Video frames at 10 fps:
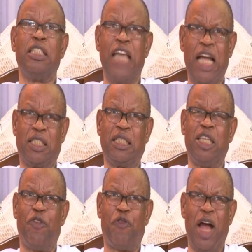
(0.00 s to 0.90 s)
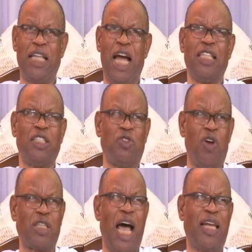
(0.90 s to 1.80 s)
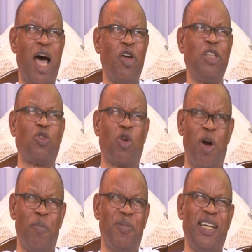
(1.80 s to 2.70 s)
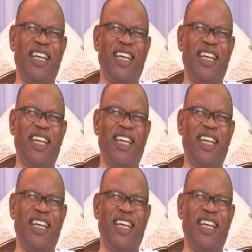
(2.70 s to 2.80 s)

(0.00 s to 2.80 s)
Yet the father did not allow him to come.